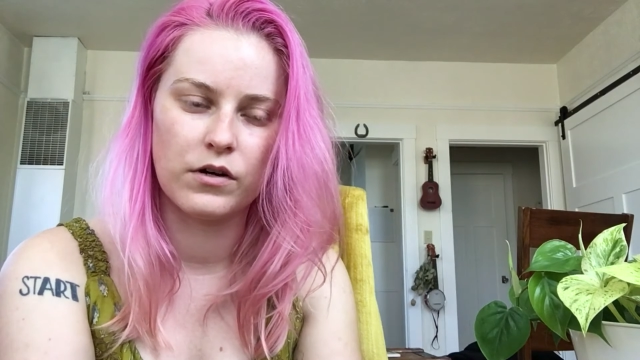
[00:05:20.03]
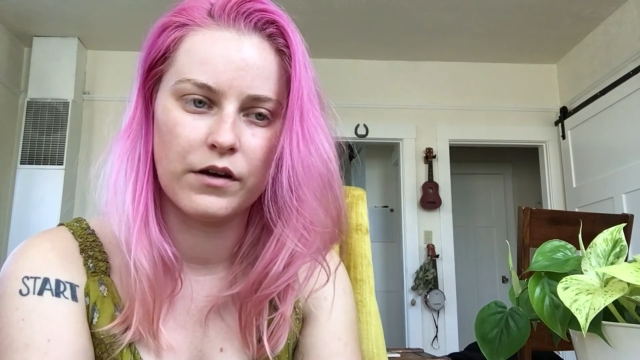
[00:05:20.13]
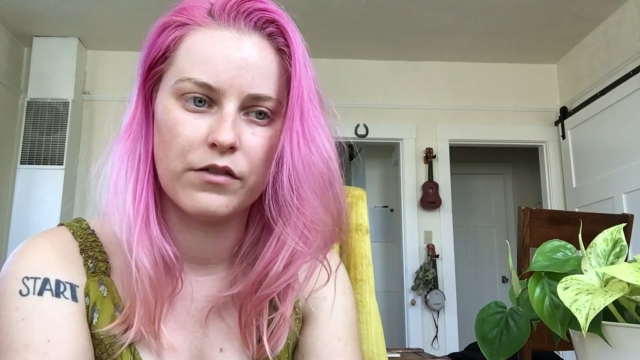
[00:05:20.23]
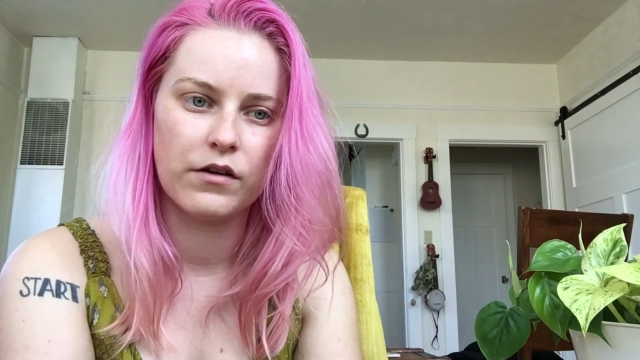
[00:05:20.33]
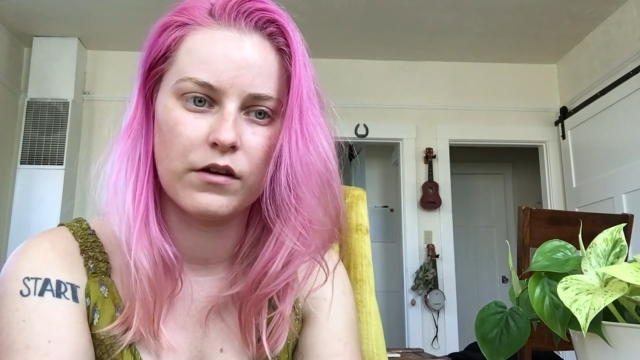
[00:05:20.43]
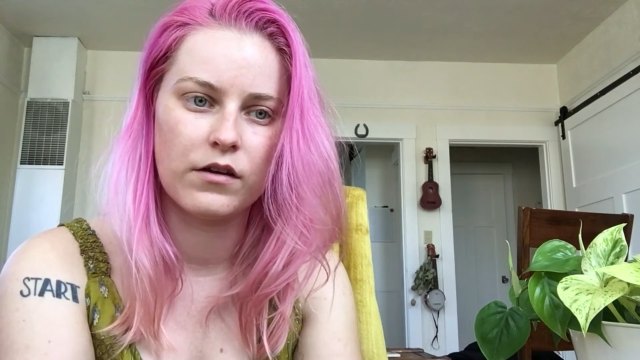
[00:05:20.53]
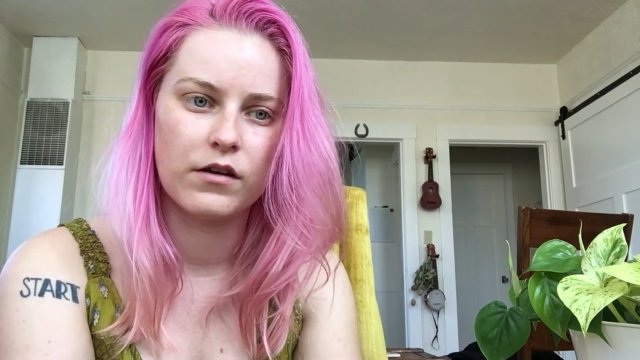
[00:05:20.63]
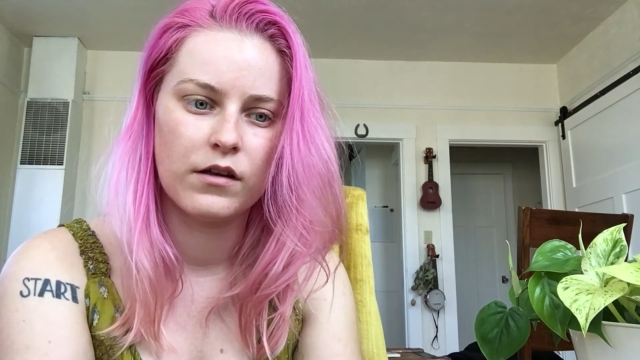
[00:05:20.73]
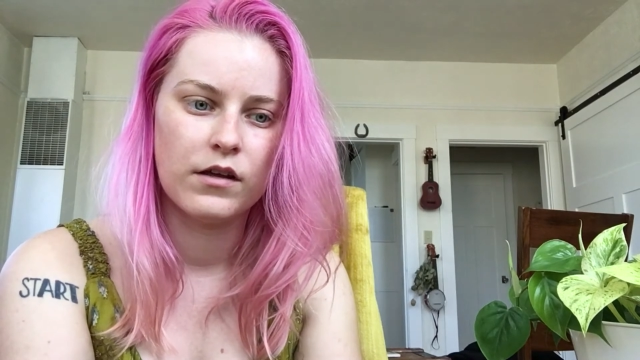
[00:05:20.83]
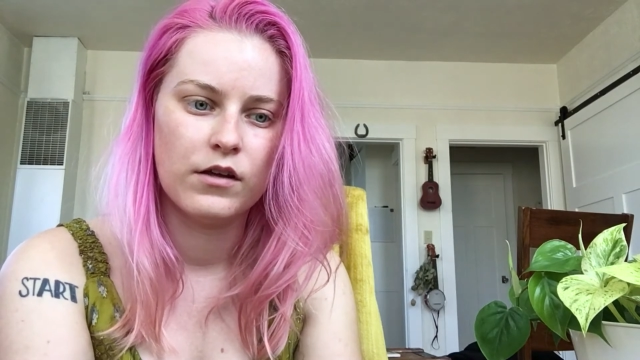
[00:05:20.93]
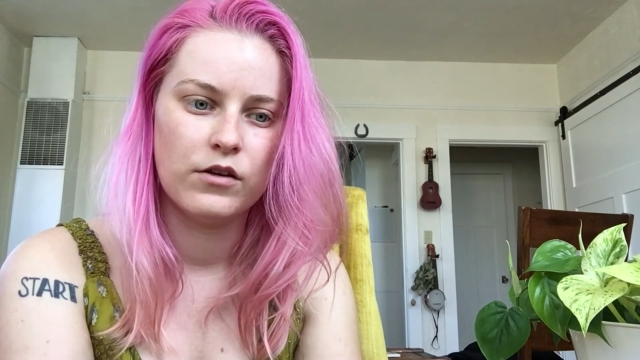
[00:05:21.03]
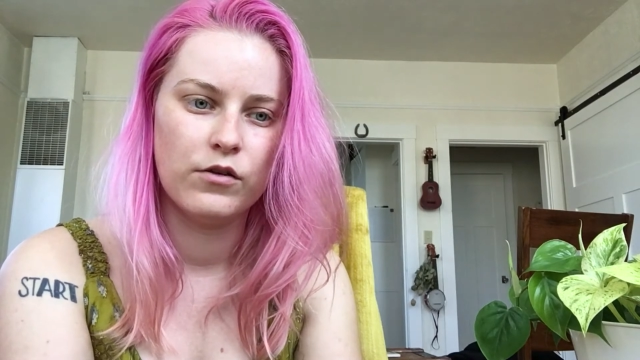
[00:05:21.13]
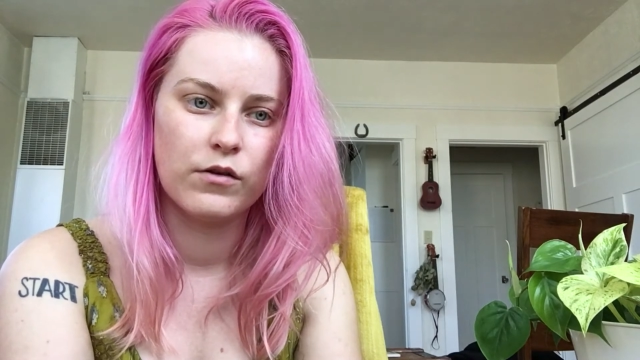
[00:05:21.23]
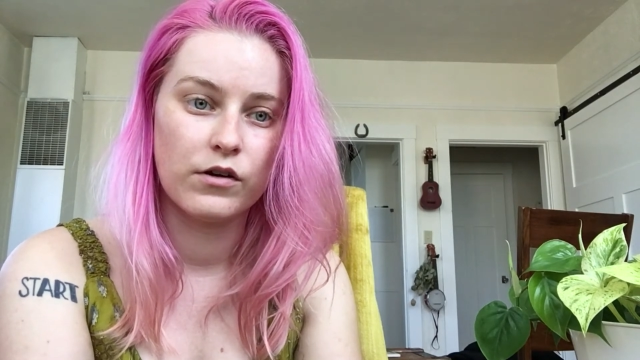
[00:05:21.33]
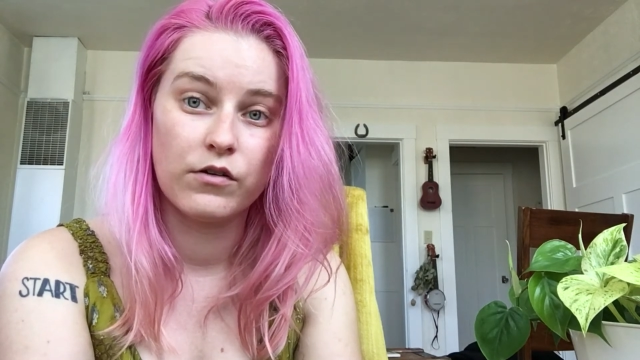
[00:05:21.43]
I think
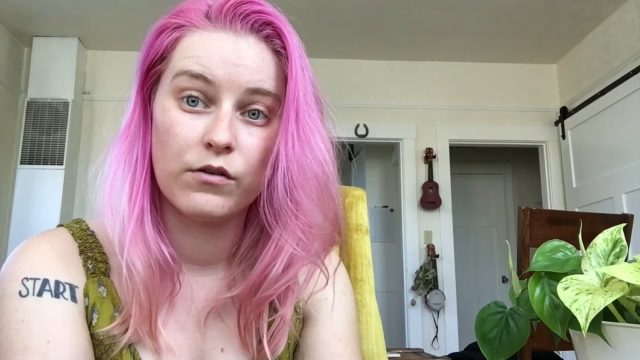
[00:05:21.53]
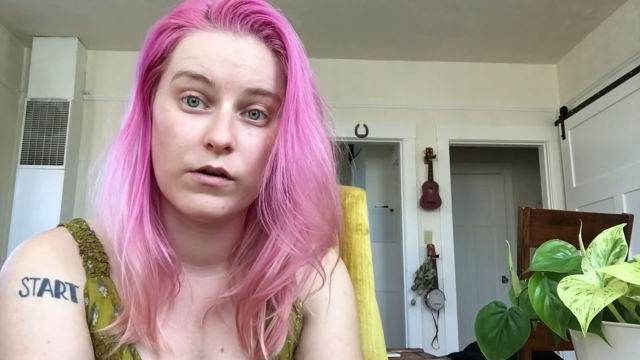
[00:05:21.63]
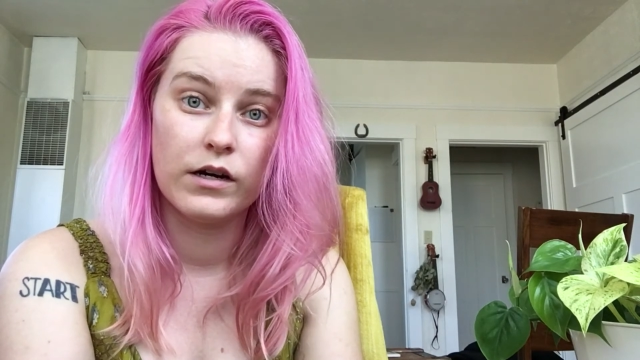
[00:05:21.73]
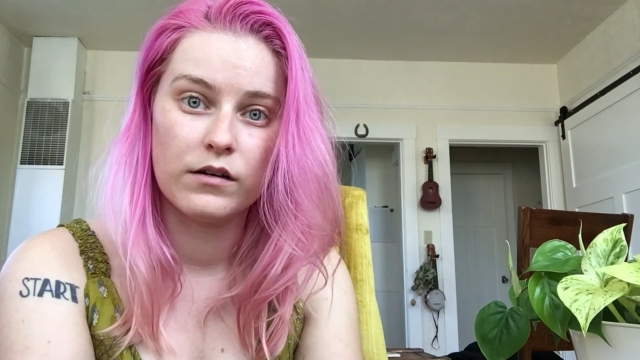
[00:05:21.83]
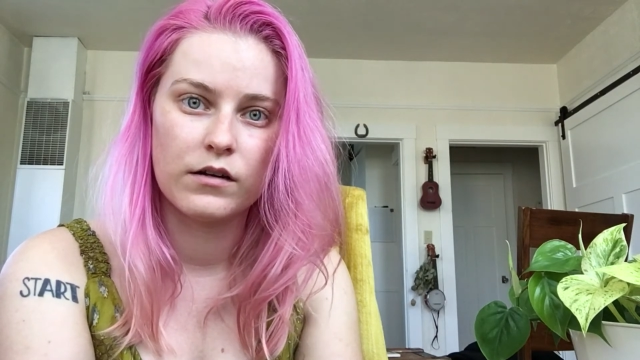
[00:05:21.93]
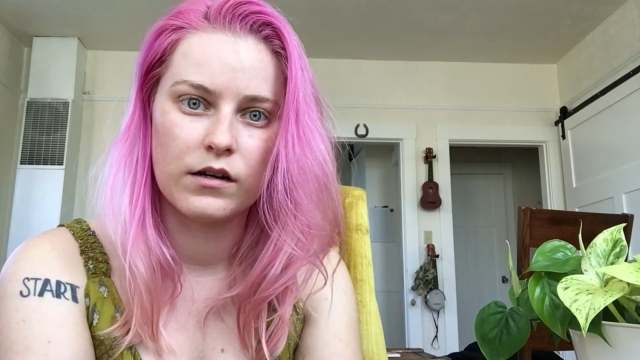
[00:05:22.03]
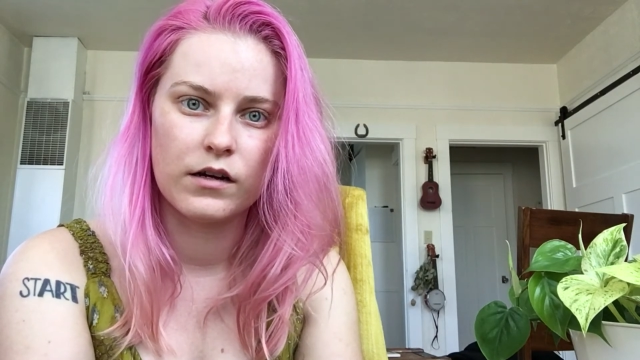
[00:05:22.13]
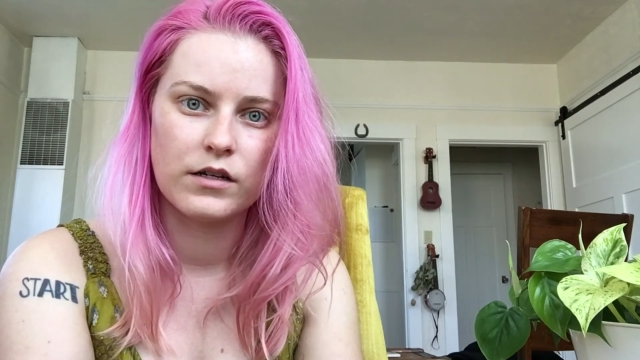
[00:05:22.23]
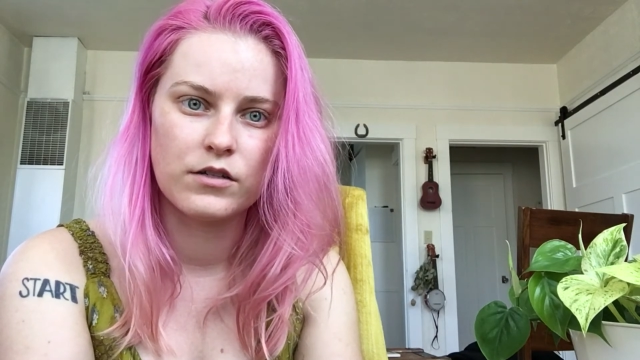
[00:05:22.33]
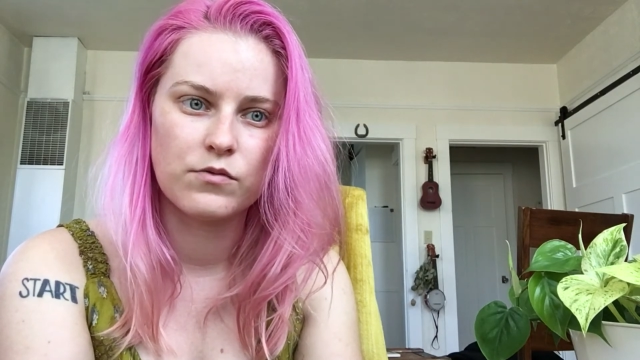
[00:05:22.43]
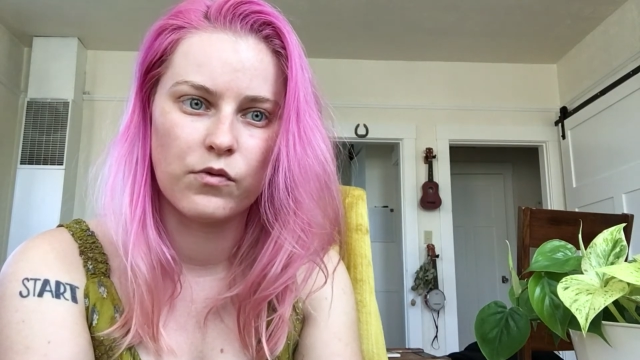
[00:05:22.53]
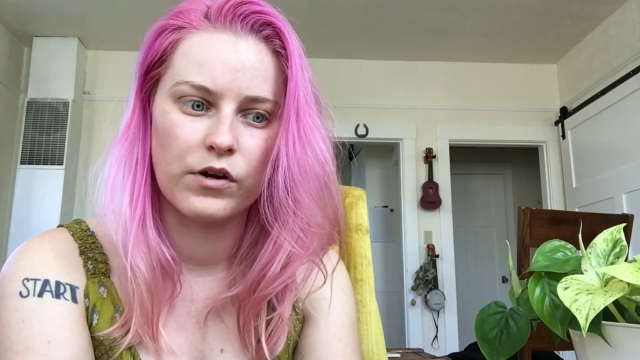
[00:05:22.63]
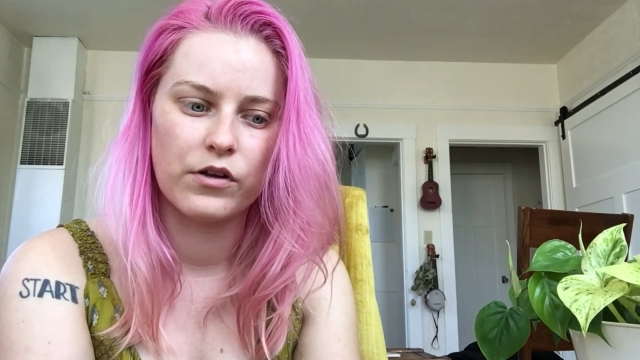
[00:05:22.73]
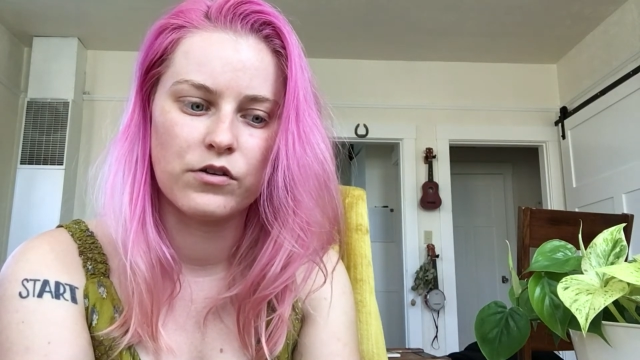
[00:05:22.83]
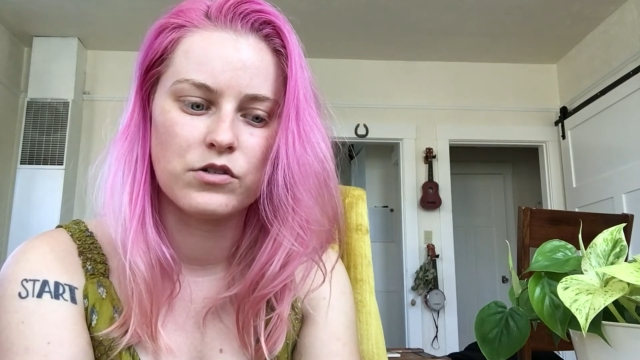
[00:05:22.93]
you can do it, and I just want
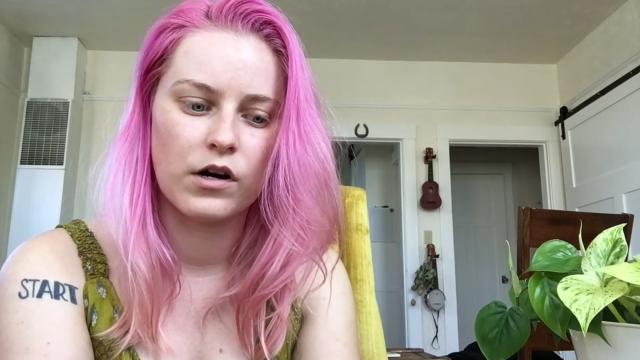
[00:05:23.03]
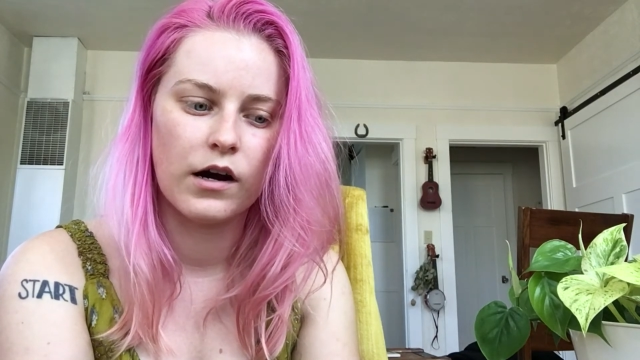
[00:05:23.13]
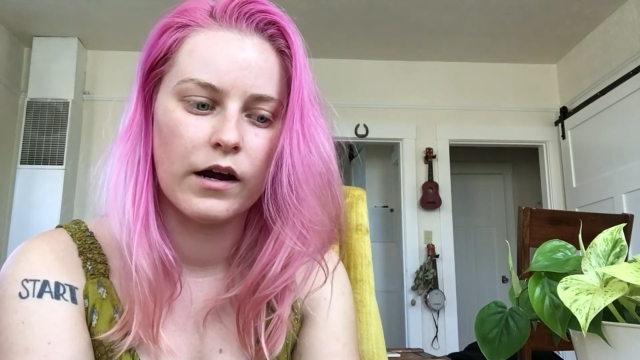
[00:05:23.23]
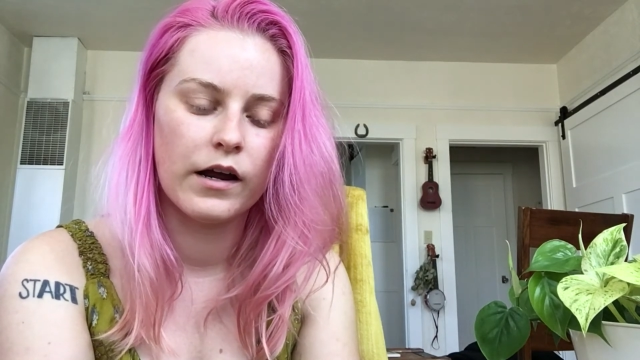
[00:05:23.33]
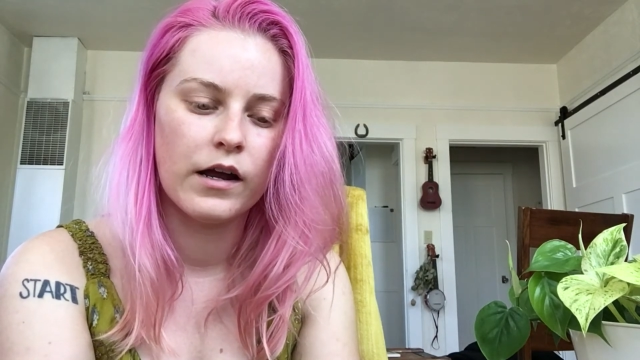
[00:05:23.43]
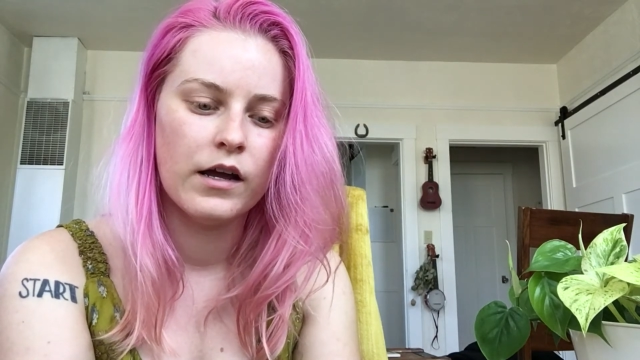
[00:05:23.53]
you to try.